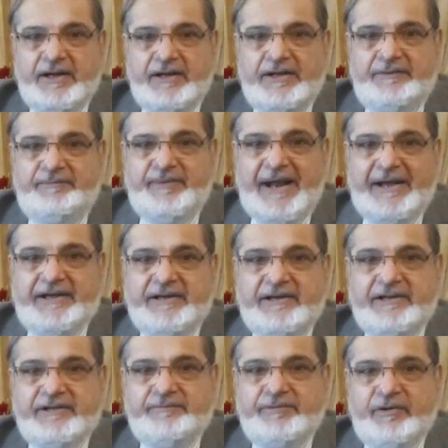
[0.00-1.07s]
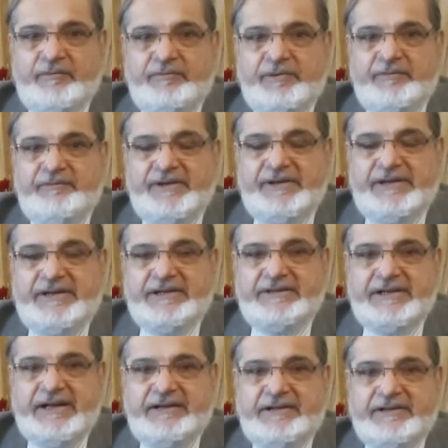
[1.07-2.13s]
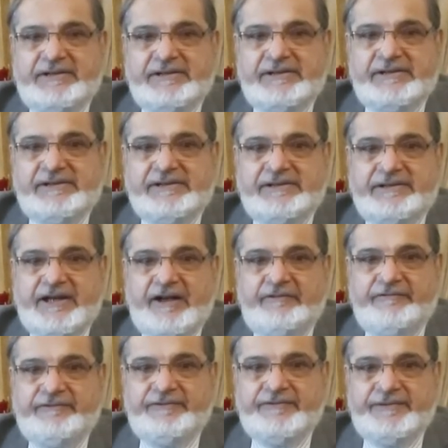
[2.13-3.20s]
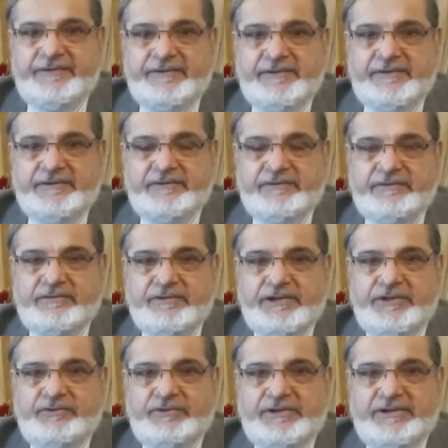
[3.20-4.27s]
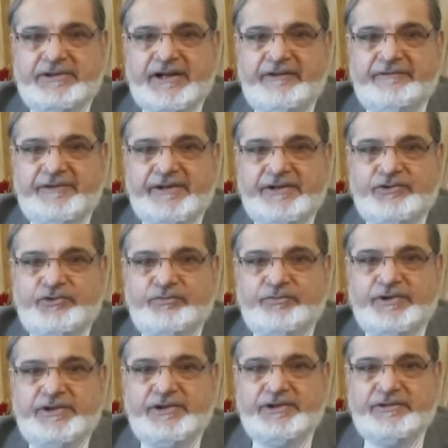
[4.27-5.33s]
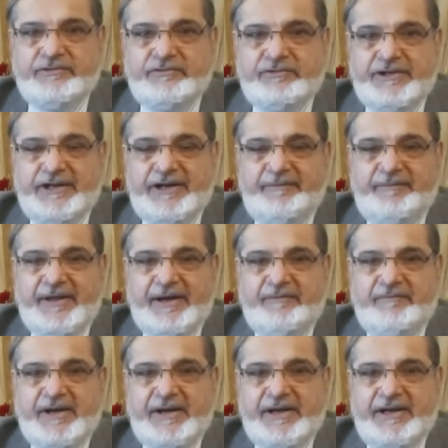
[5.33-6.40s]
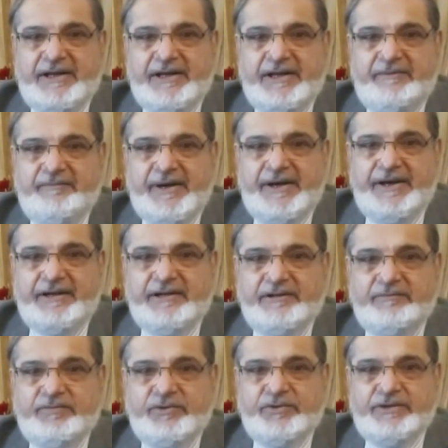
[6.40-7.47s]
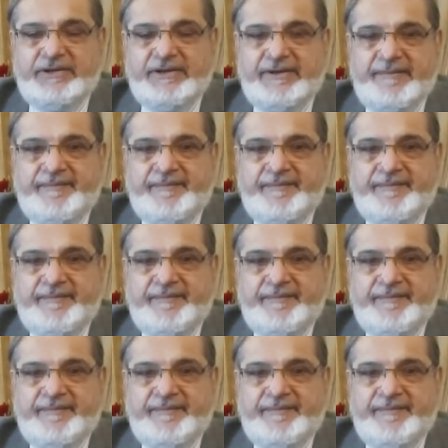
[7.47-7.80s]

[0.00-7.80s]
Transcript: The practical problem with these centers is staff. So new staff has to be recruited, paramedical and medical both.